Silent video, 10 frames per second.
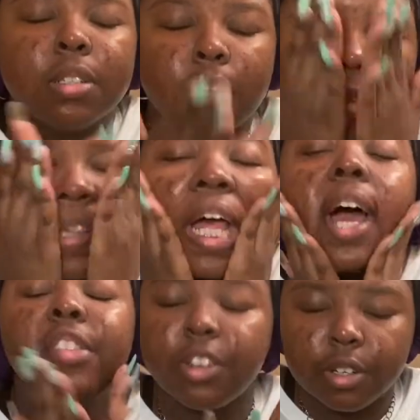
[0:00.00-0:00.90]

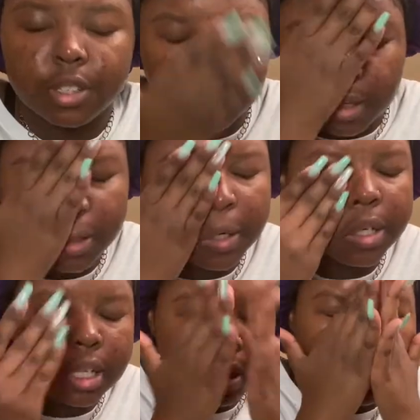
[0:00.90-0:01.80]
so you don't need a